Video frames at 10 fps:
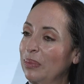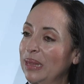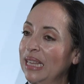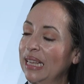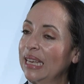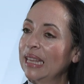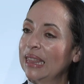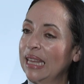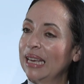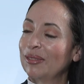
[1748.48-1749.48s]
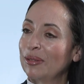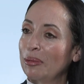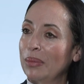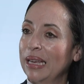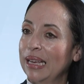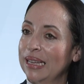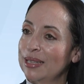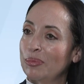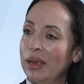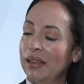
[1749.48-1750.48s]
But the key thing for me
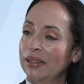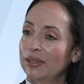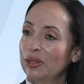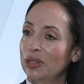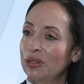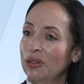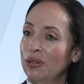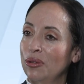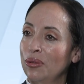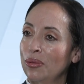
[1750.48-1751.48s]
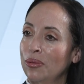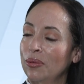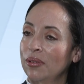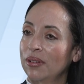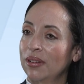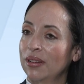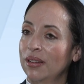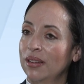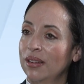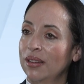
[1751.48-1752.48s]
has been to
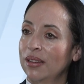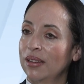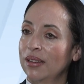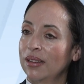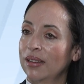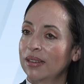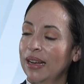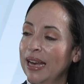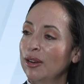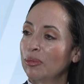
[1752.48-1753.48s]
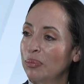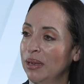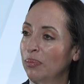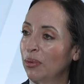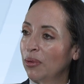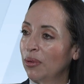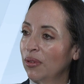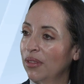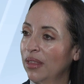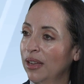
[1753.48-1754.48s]
hire
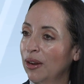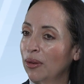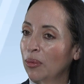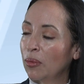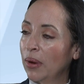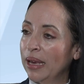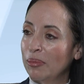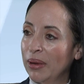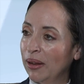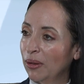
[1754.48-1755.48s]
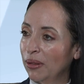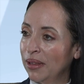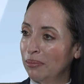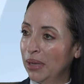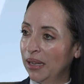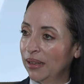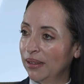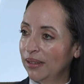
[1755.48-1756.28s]
people that are way better than me.